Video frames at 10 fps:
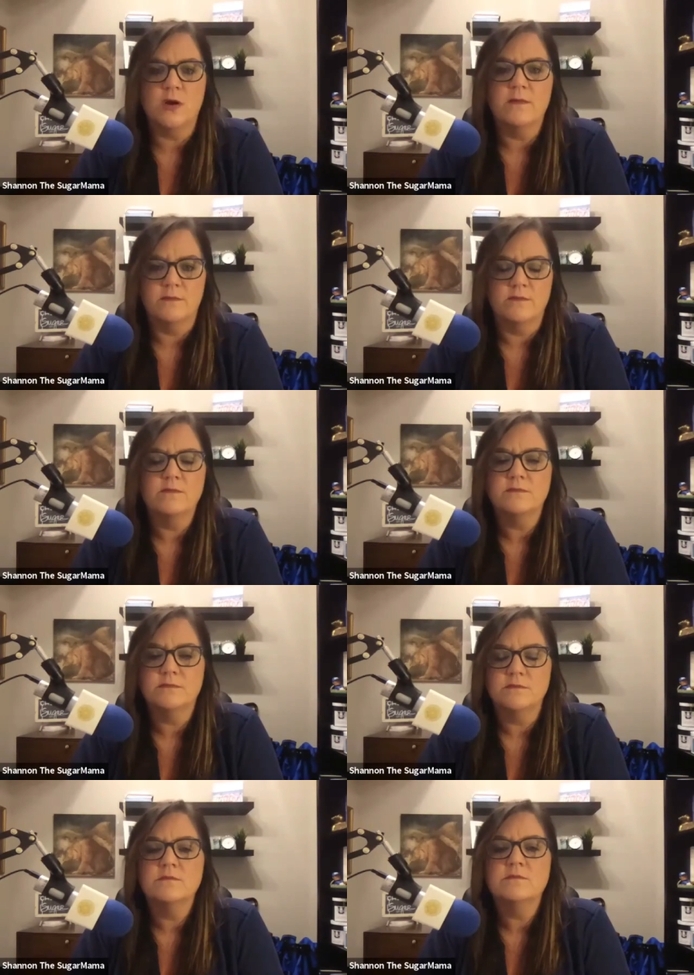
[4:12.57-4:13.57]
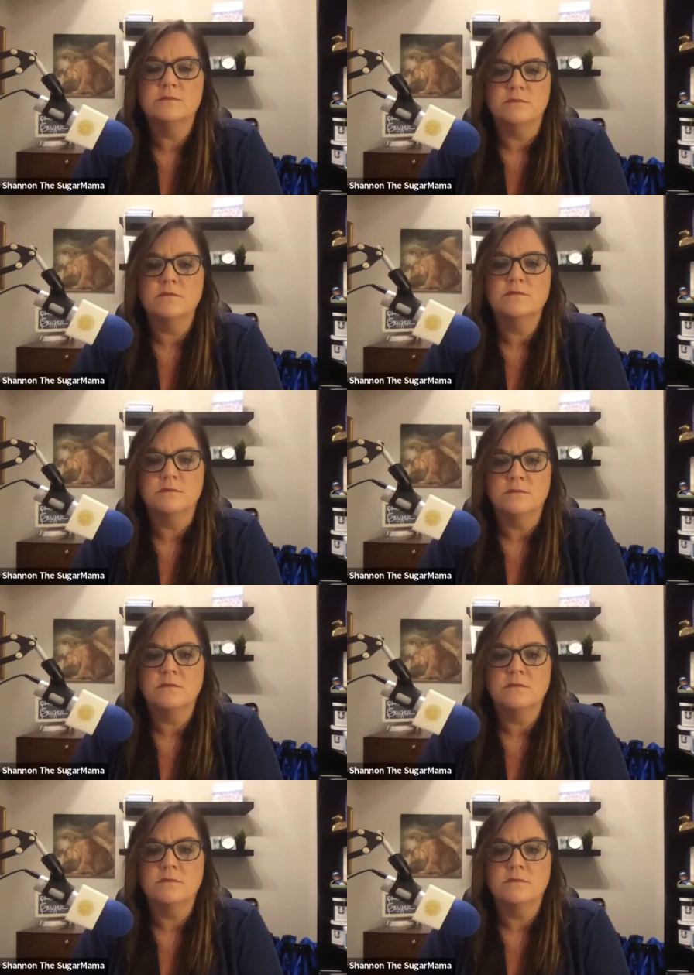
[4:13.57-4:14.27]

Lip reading: We'll go into detail about this.